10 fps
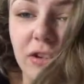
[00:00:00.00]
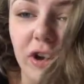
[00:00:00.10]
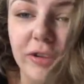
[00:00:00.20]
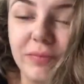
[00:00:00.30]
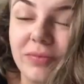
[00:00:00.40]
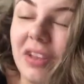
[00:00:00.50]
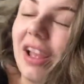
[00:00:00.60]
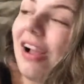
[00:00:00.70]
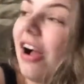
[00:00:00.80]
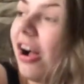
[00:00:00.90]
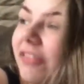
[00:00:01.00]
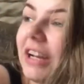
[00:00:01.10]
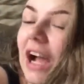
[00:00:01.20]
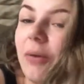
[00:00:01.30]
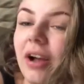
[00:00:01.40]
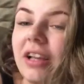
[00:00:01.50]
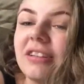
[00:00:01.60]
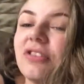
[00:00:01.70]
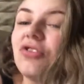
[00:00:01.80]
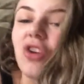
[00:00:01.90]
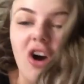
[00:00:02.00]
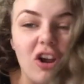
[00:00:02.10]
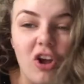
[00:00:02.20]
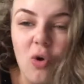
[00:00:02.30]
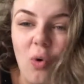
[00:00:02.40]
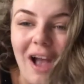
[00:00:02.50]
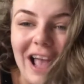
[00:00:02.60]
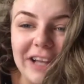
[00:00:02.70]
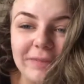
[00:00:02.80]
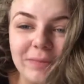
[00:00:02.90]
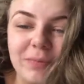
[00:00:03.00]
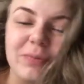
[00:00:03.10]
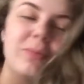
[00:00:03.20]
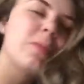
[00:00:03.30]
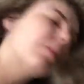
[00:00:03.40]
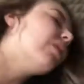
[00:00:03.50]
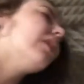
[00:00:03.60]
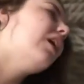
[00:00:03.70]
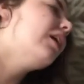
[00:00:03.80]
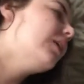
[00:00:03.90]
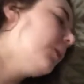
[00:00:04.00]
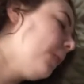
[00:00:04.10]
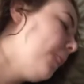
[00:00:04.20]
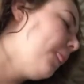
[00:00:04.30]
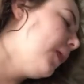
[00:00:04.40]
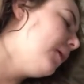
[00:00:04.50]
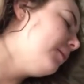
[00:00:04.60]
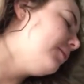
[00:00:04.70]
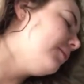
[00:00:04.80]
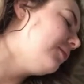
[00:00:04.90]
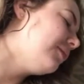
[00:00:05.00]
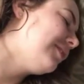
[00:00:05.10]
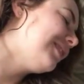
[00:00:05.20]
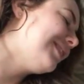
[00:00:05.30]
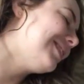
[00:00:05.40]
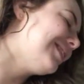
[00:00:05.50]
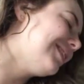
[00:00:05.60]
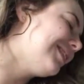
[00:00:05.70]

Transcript: not. Half an hour is not a long way. I don't believe taxi took ages yesterday because they